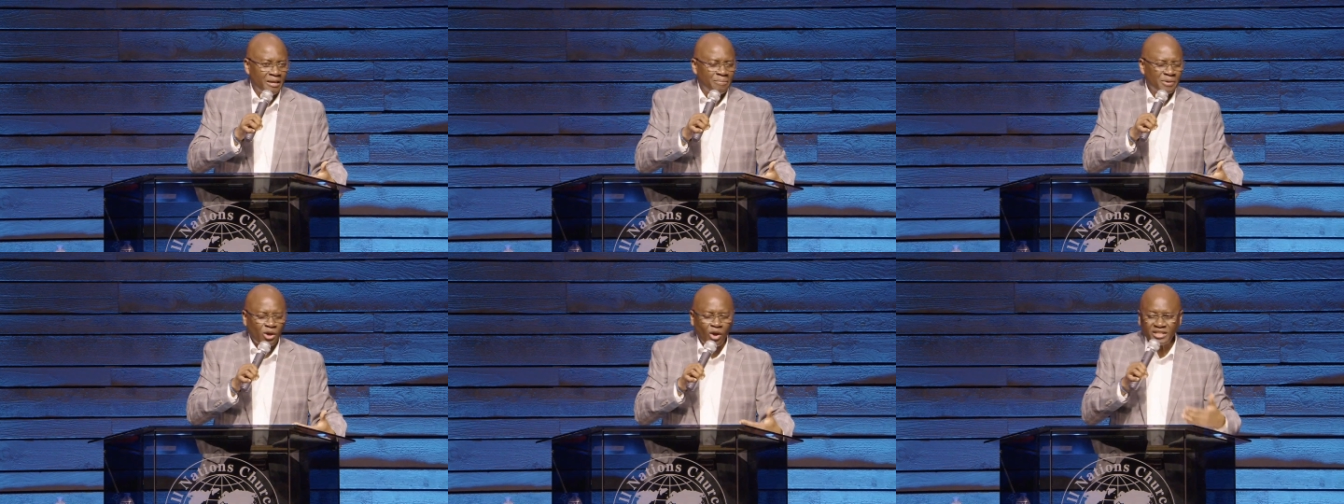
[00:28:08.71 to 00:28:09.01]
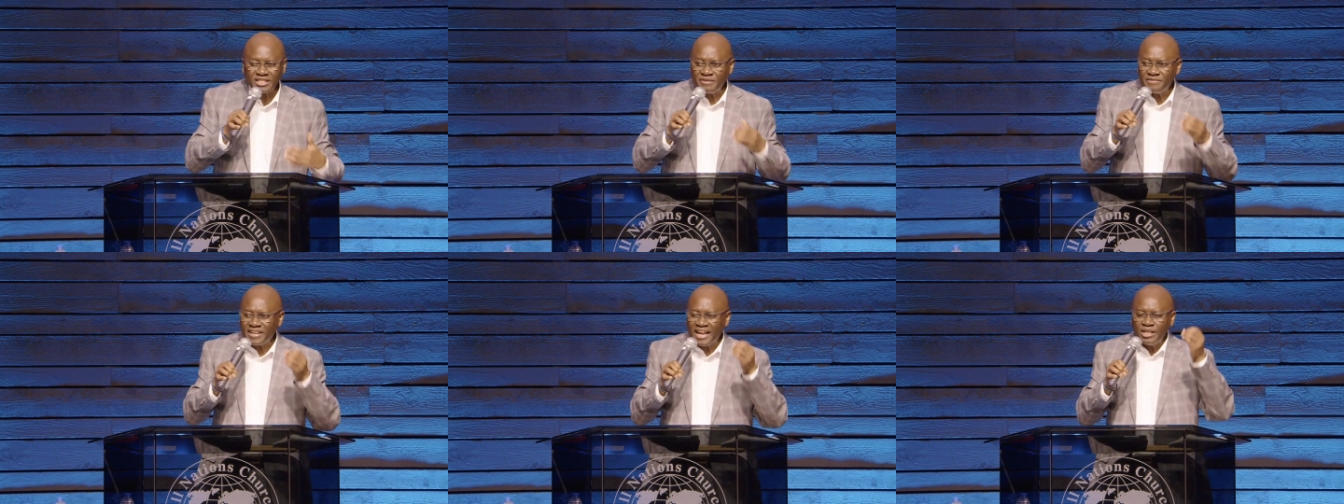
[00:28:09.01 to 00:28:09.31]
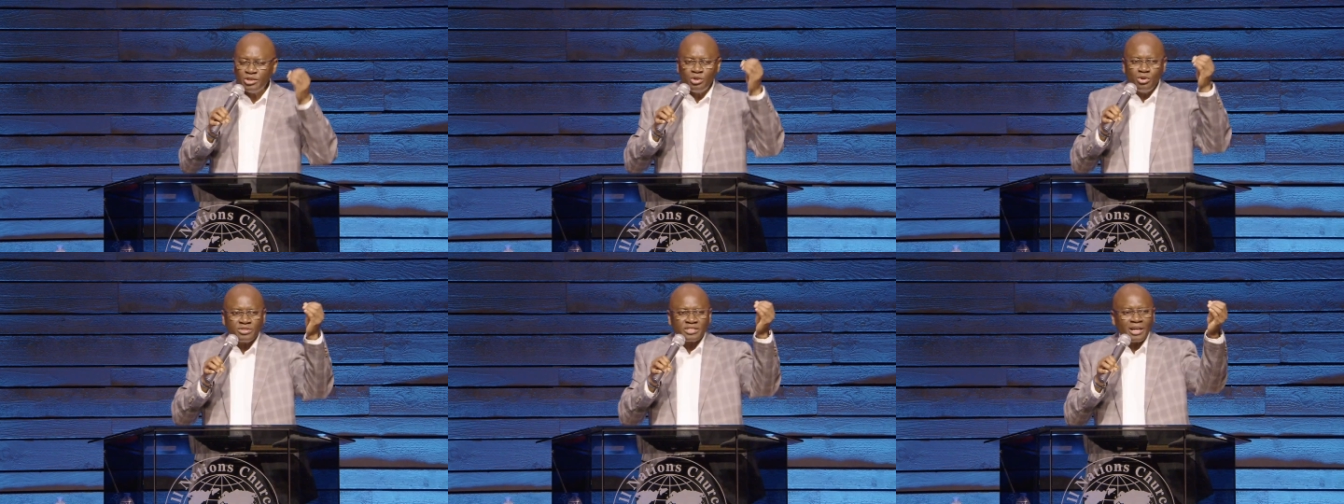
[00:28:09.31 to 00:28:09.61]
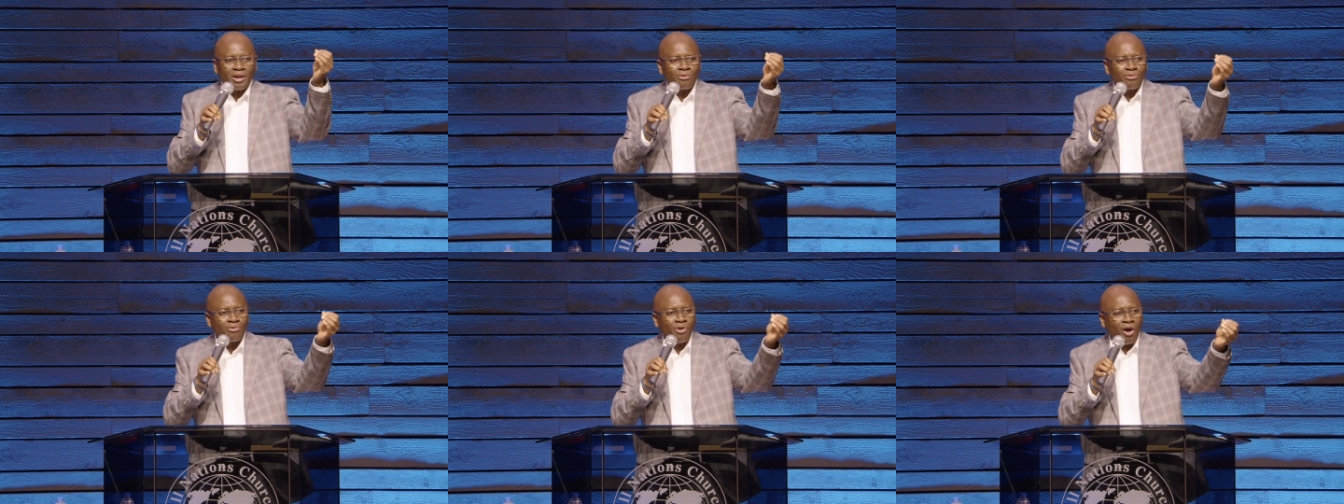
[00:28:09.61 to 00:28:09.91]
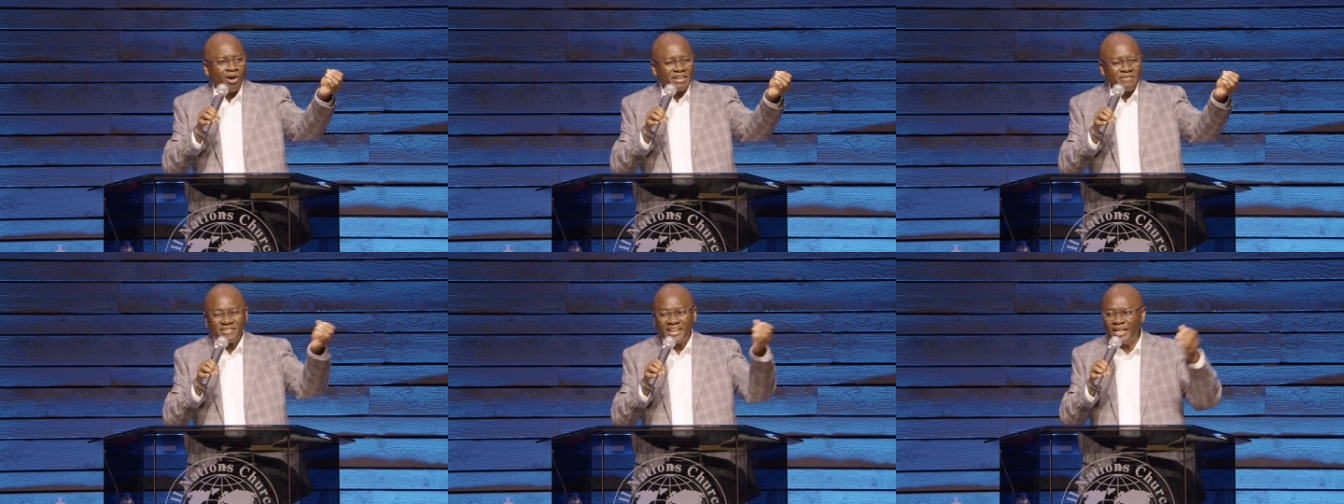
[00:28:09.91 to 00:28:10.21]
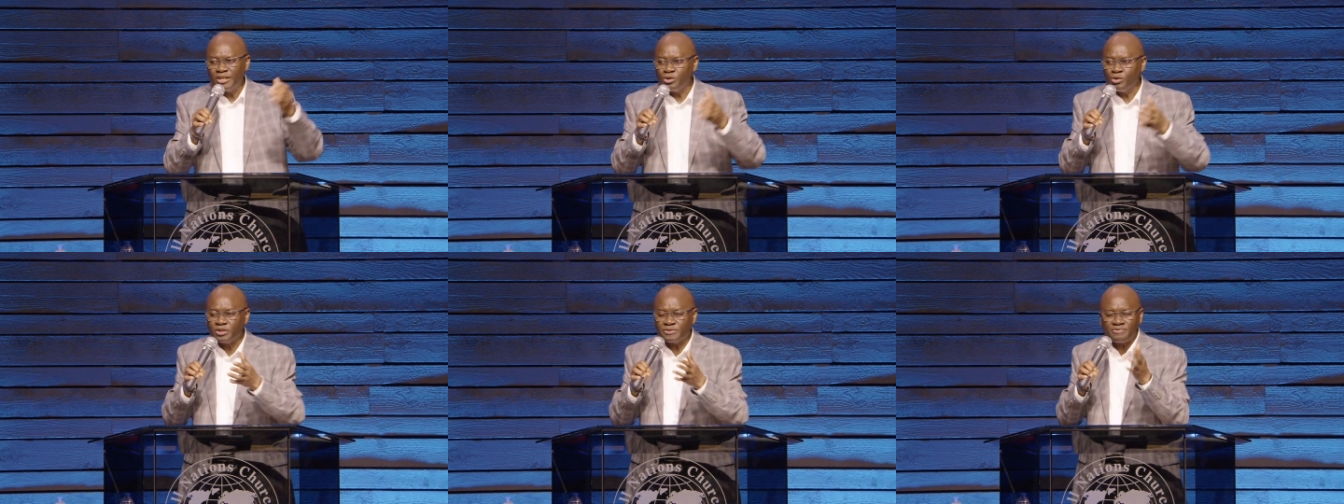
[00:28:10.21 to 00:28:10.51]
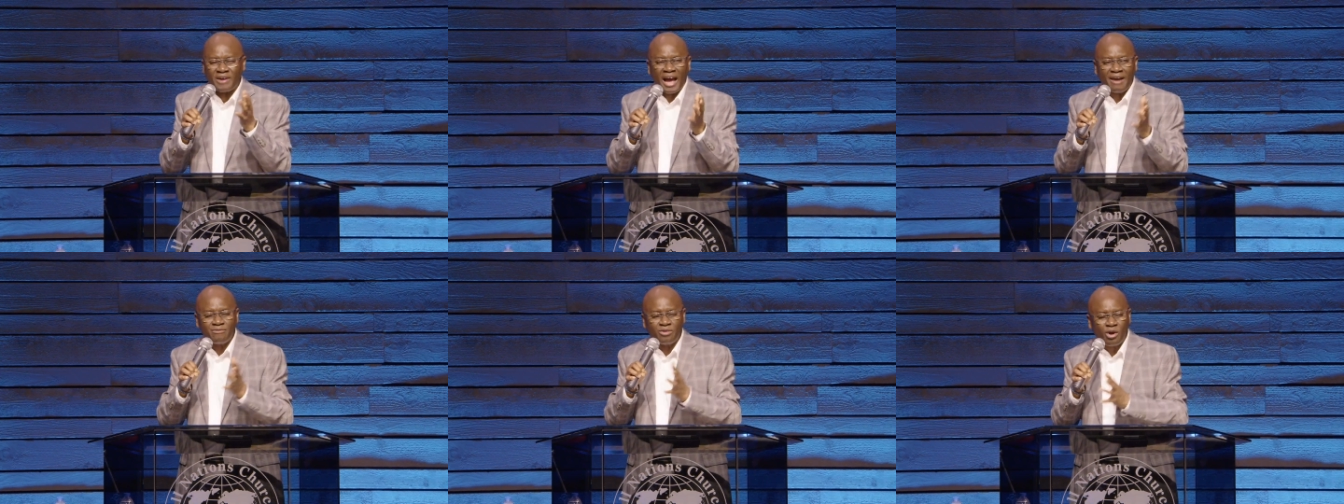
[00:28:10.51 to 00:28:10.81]
Because if you can use a rod, if you can use
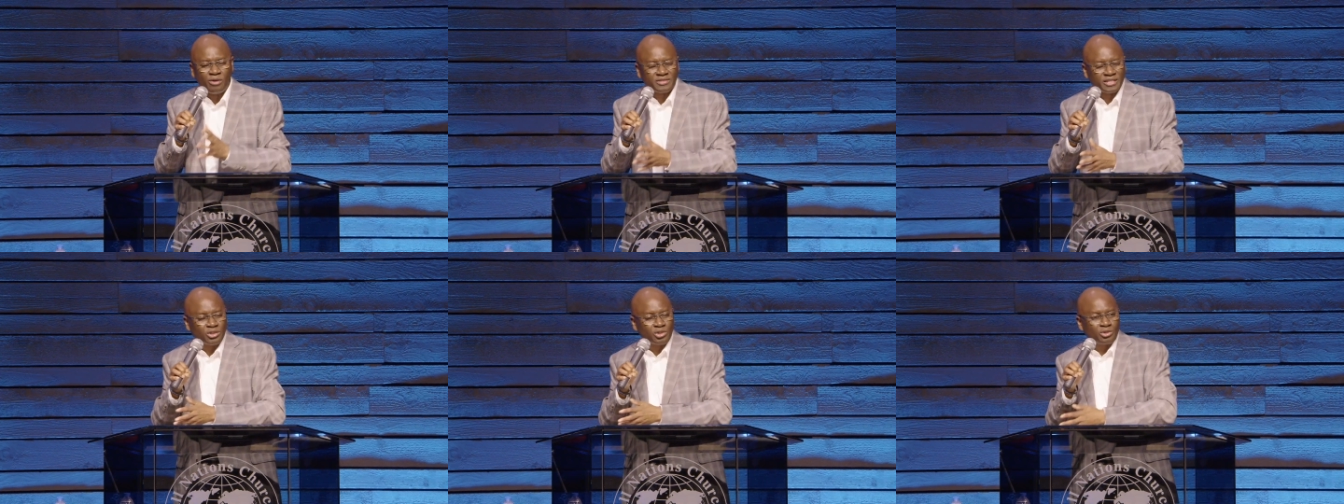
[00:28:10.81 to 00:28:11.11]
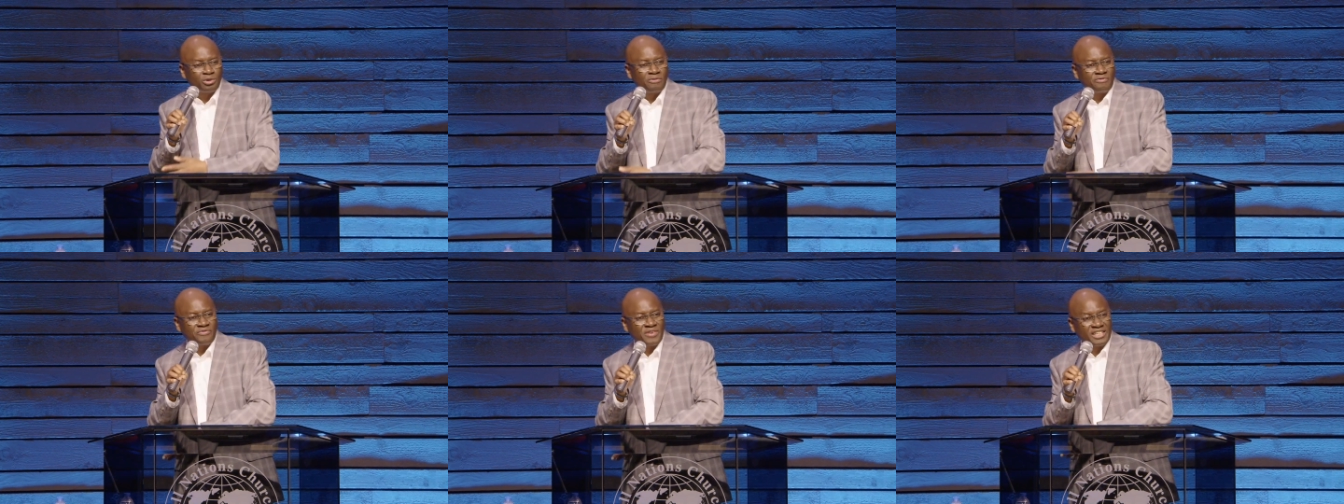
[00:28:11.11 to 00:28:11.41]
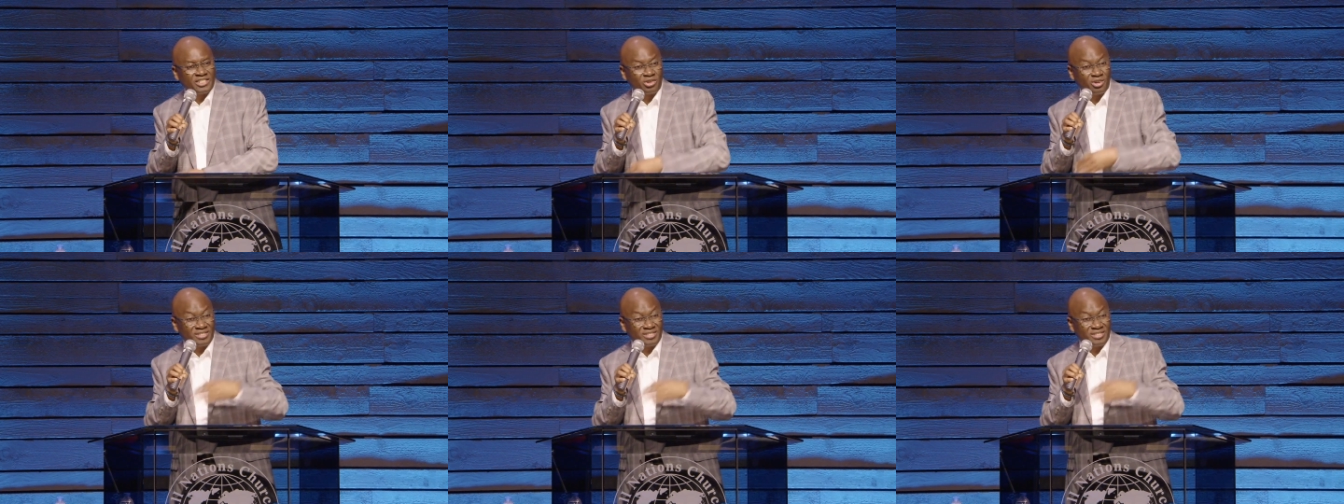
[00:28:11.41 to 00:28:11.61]
five loaves and two fish,